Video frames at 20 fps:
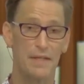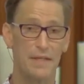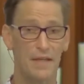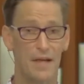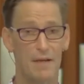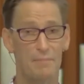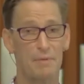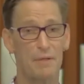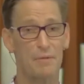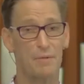
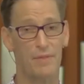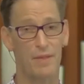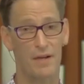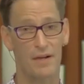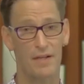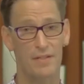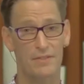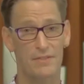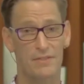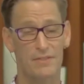God be with
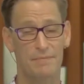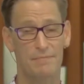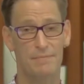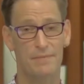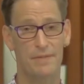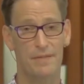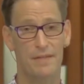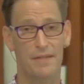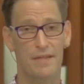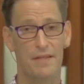us
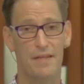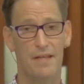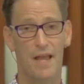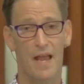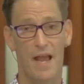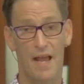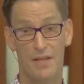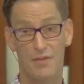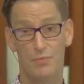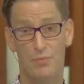
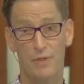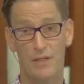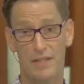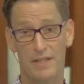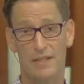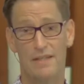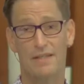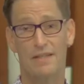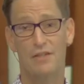as we